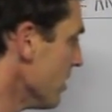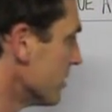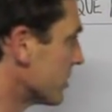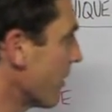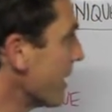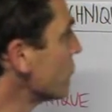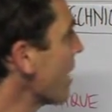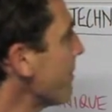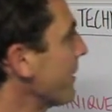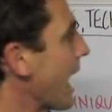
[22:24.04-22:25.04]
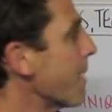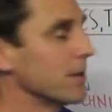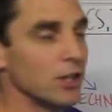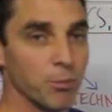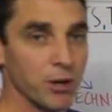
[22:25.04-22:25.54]
So in wrapping up a
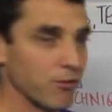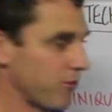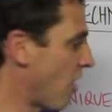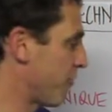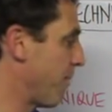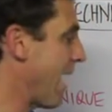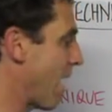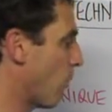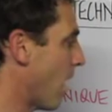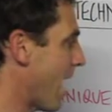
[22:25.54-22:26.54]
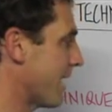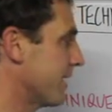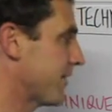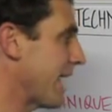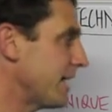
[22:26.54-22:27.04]
little bit of part one,
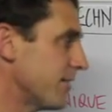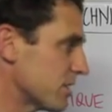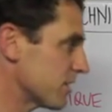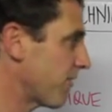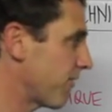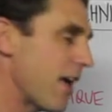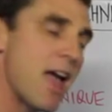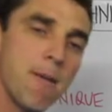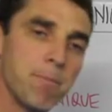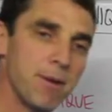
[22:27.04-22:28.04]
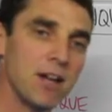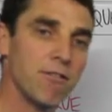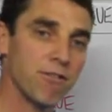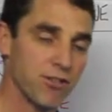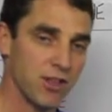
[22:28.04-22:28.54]
that gives us a fair bit
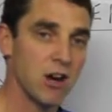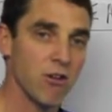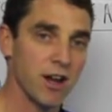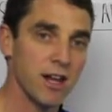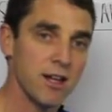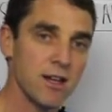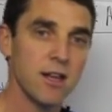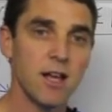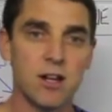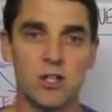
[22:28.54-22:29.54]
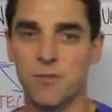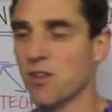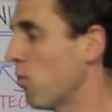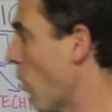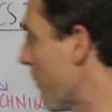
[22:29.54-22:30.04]
of theory in terms
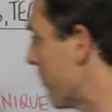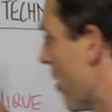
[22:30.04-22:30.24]
of what